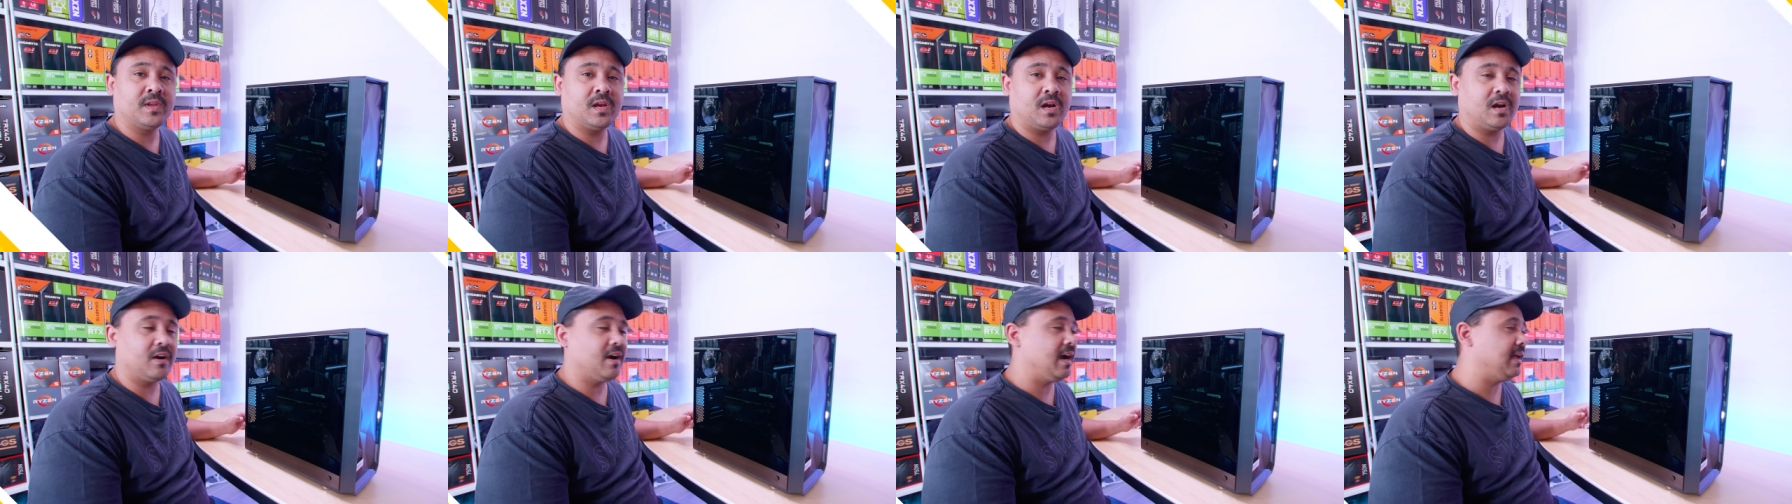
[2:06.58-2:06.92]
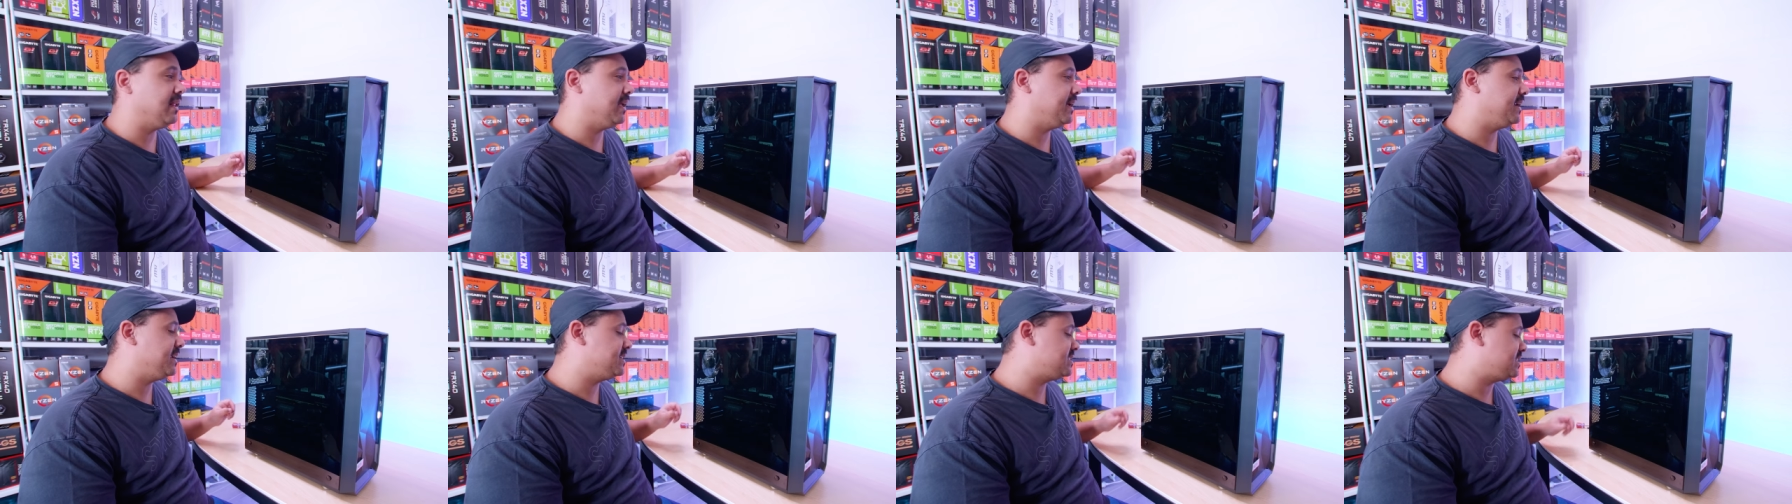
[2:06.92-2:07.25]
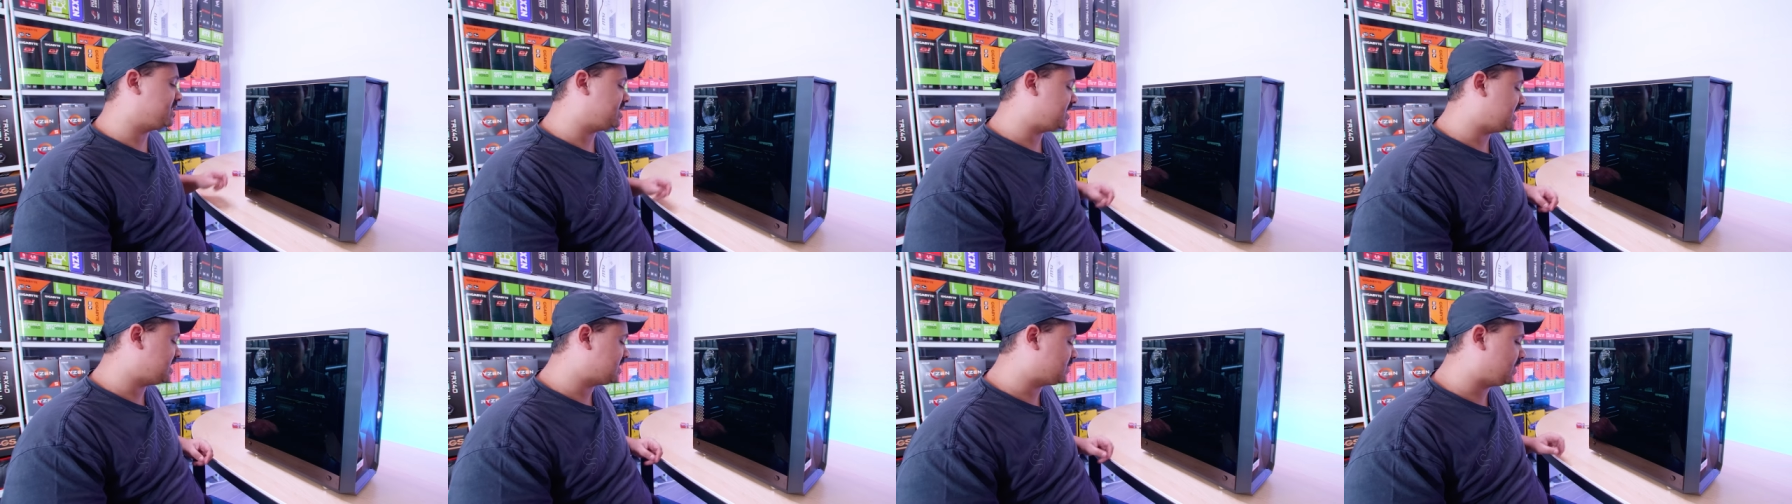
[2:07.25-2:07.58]
All right, ladies
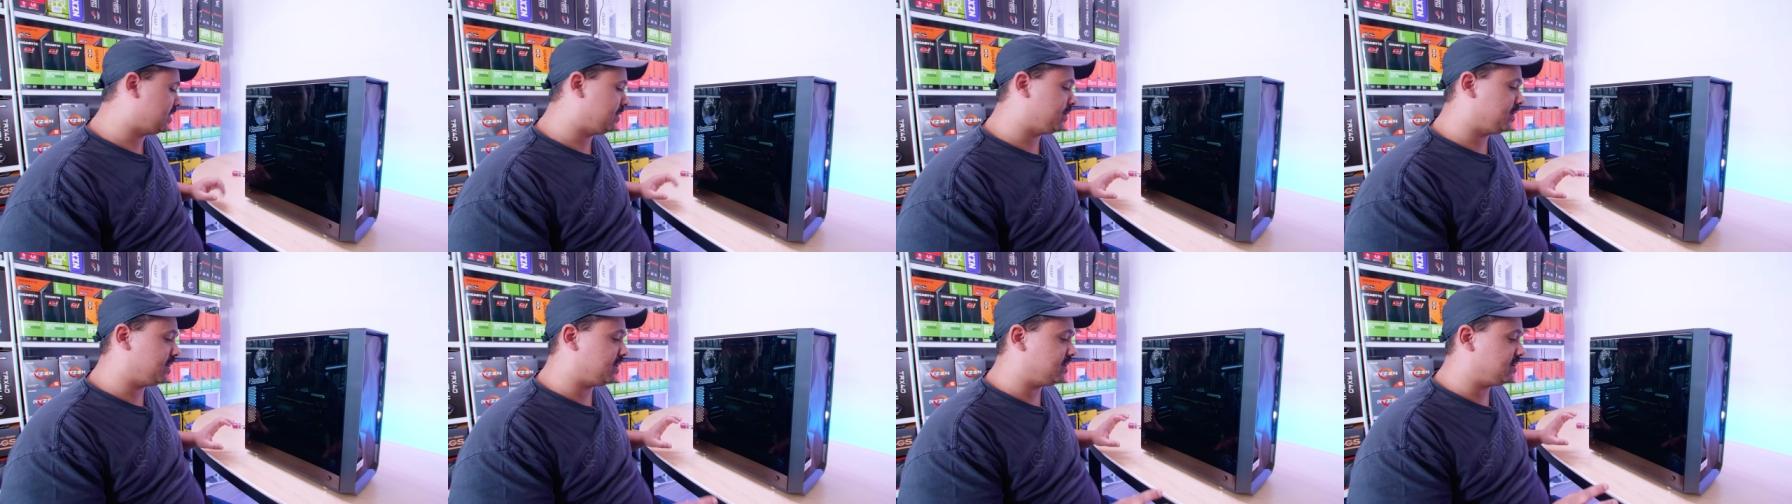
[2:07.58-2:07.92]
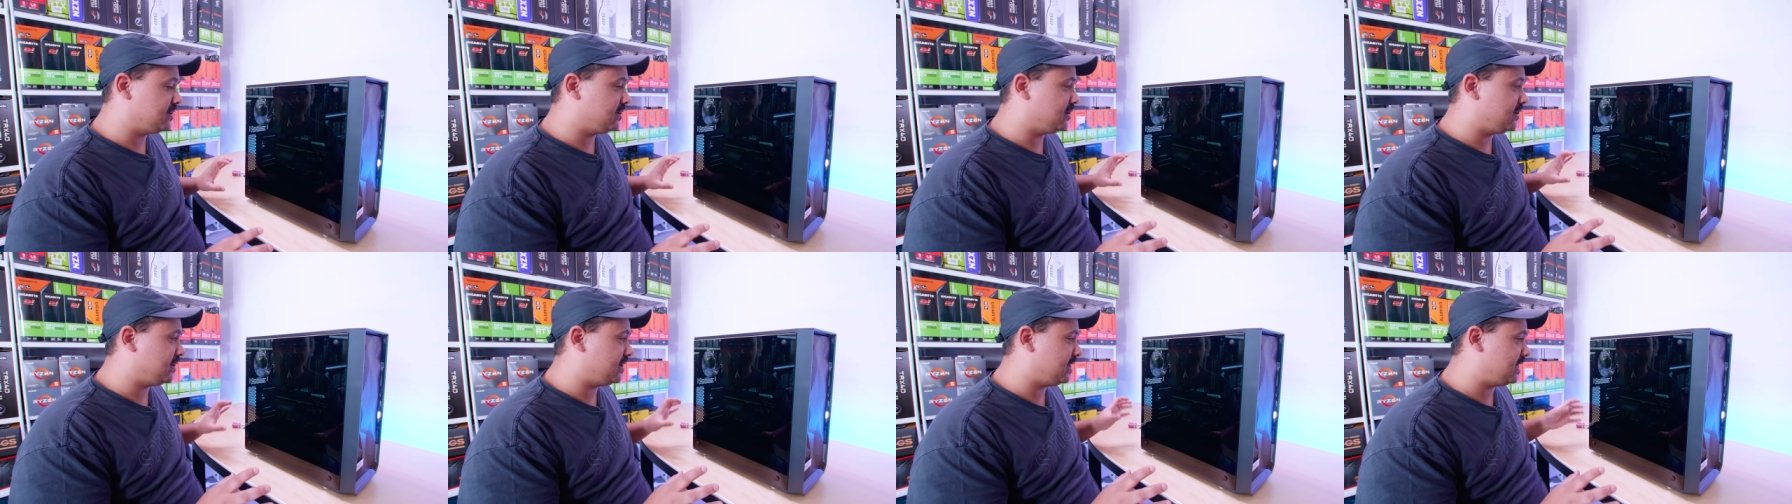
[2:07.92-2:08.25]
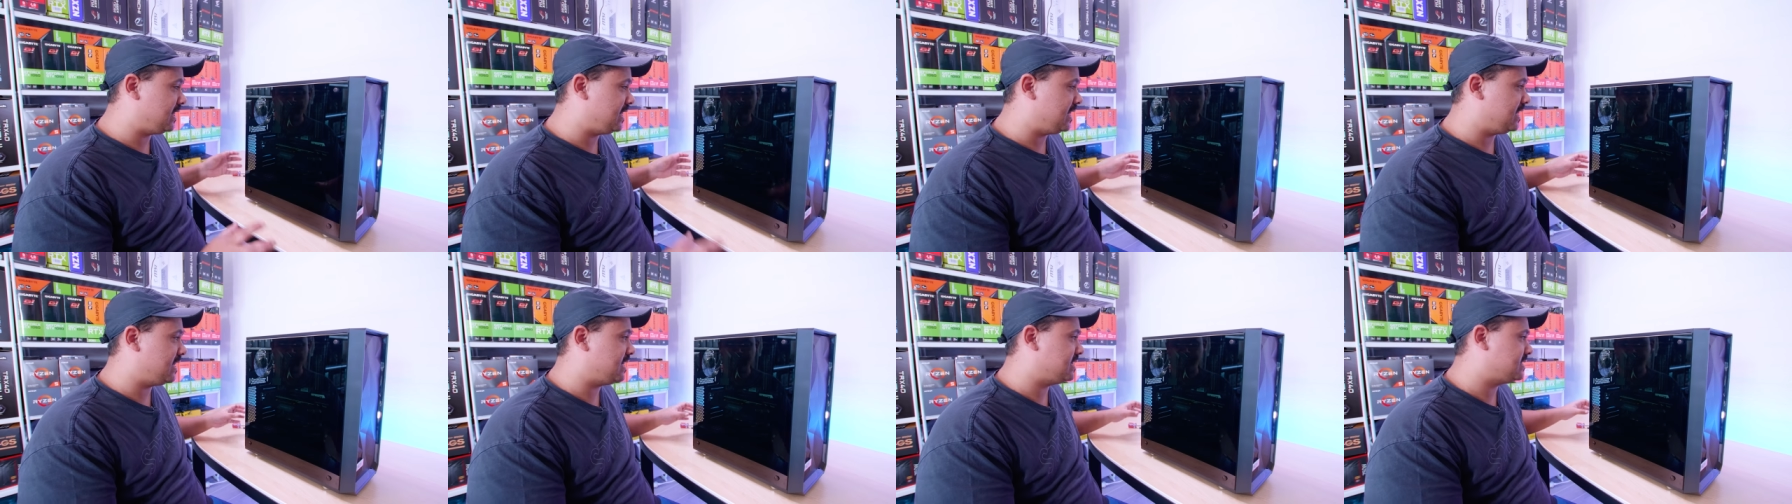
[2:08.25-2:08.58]
and gents, what I'm gonna do
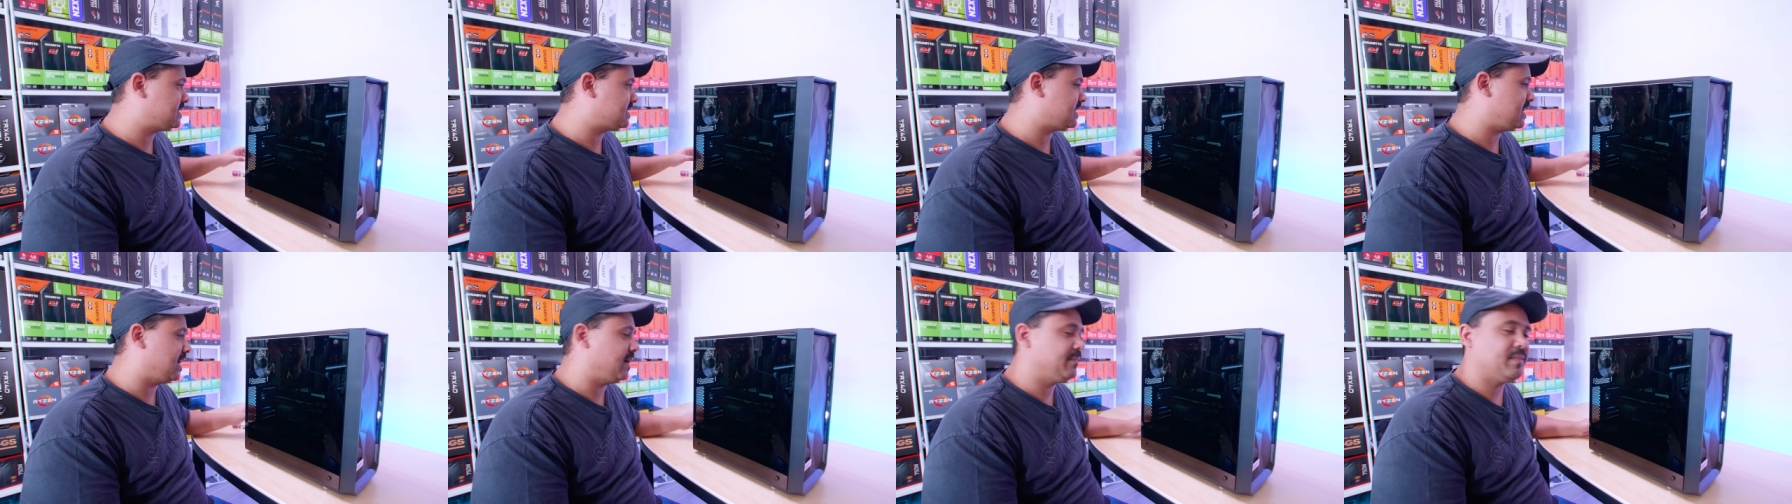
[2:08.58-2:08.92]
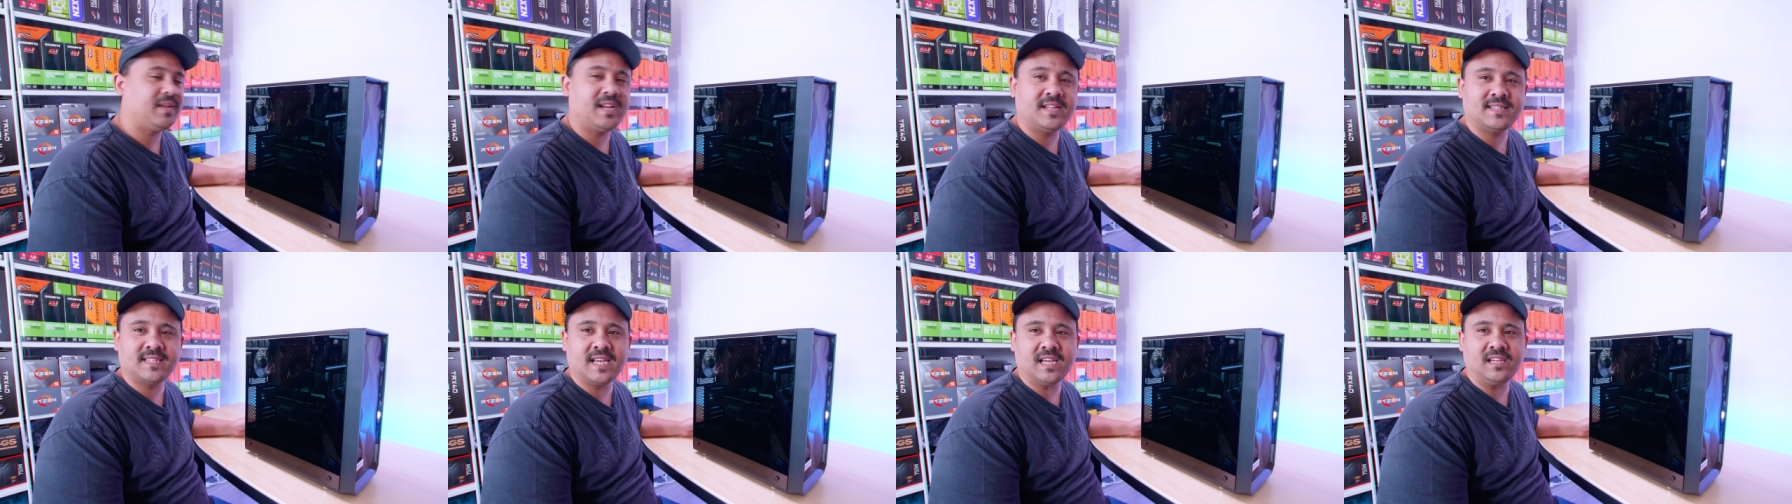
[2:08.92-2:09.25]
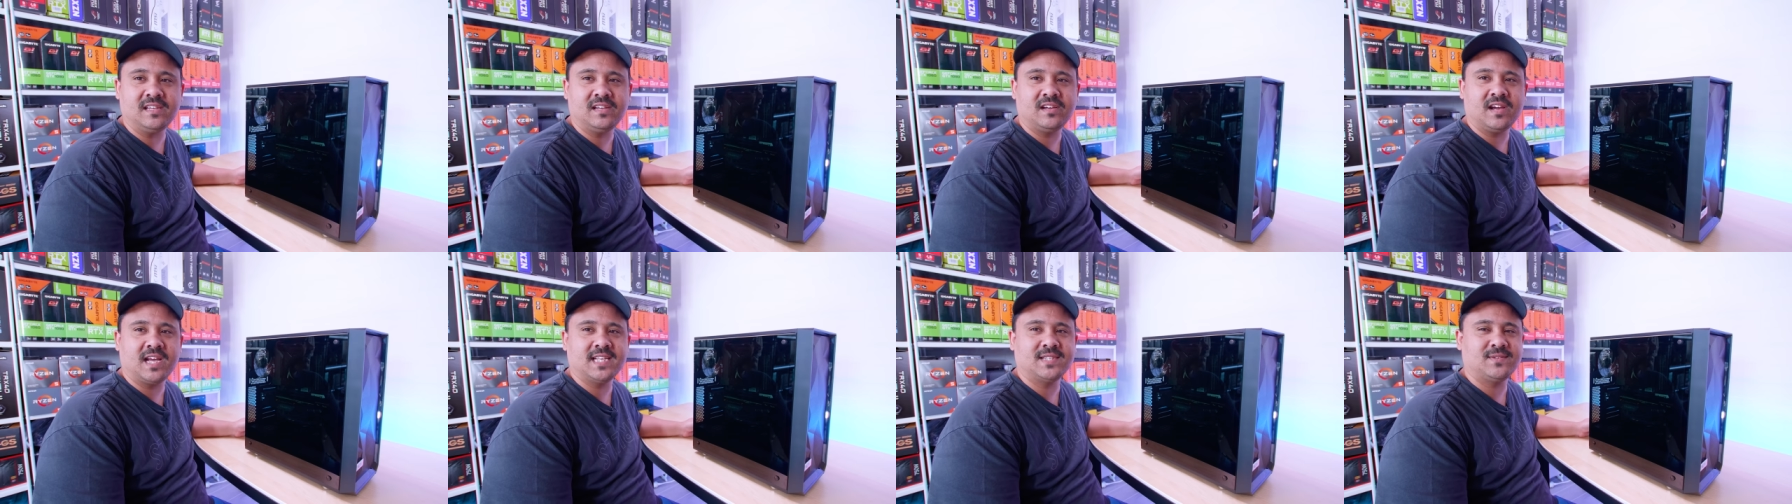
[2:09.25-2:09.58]
is I'm gonna
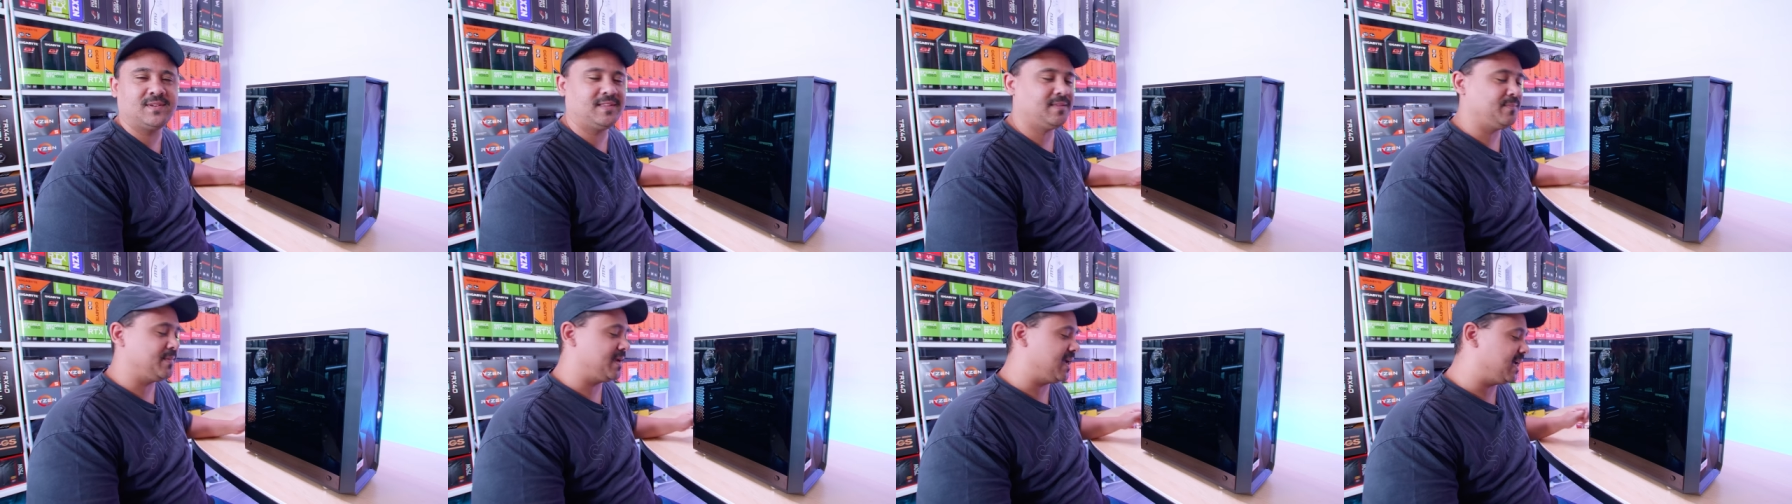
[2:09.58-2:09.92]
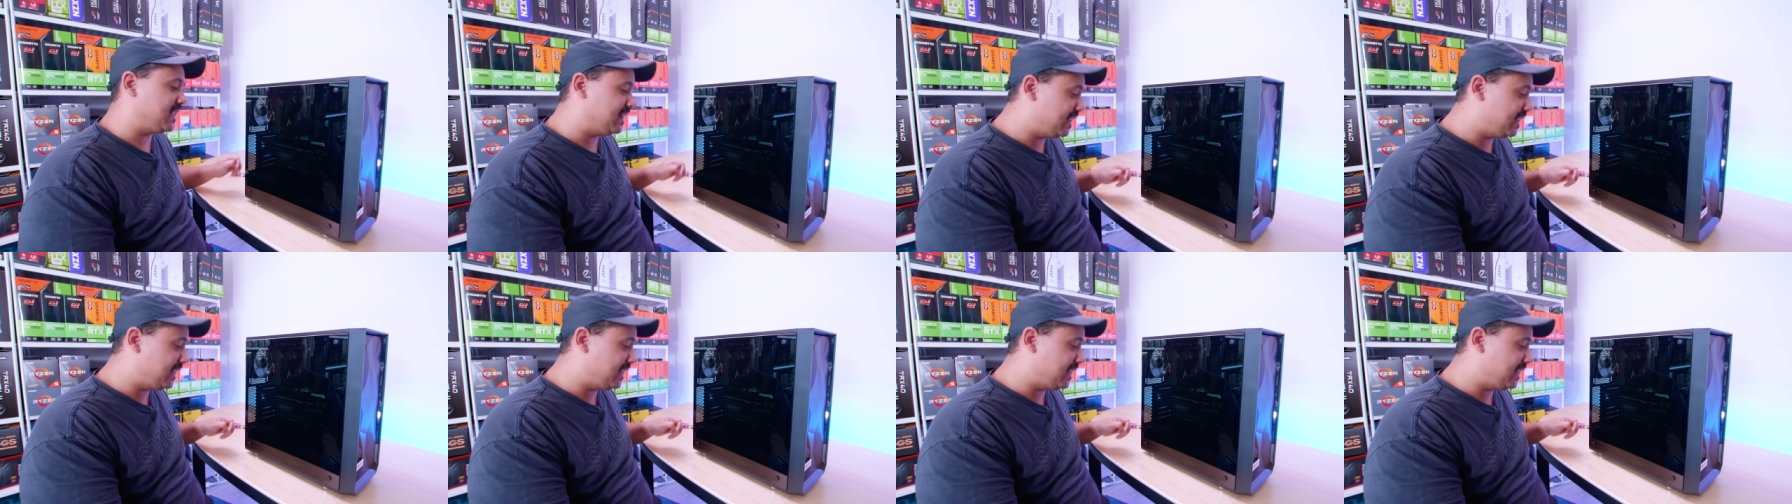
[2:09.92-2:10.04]
take you guys with me.